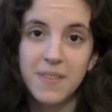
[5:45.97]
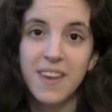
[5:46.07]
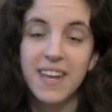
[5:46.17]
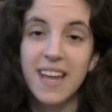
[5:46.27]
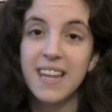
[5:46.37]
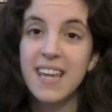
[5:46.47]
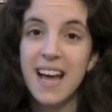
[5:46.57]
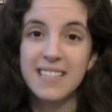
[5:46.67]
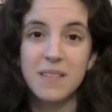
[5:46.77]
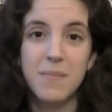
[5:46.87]
but then again, he
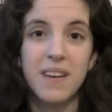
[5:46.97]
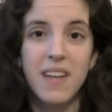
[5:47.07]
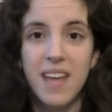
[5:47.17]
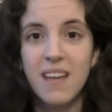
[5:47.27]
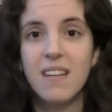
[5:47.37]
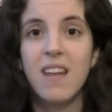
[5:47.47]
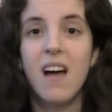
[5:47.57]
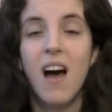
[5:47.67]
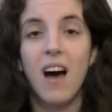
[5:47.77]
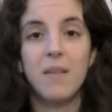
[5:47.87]
hasn't been in
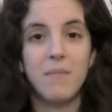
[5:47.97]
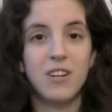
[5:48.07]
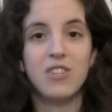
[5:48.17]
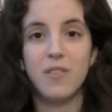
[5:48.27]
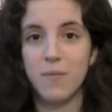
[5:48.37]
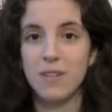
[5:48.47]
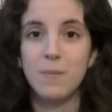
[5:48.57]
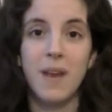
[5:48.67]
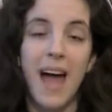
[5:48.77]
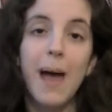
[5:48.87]
on much of what's
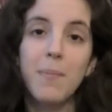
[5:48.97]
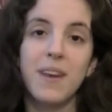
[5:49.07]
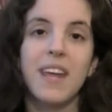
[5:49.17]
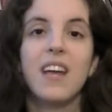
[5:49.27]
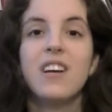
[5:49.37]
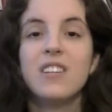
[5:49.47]
been happening.